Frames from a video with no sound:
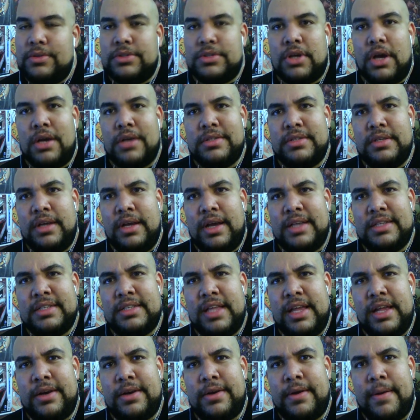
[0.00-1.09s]
I'll talk to you
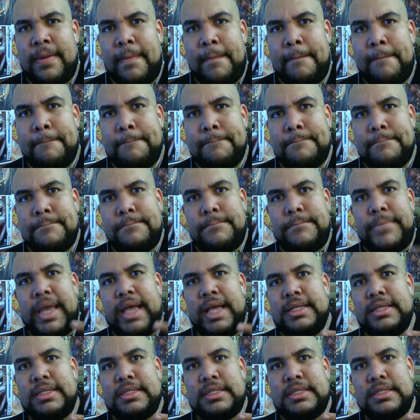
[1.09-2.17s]
guys later.
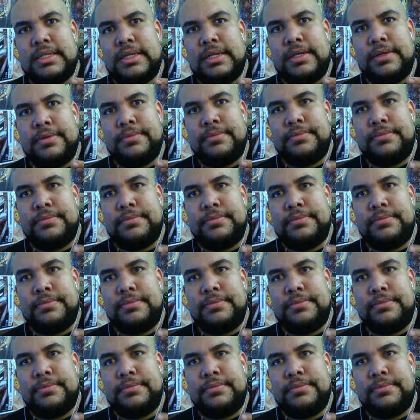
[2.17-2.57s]
Peace.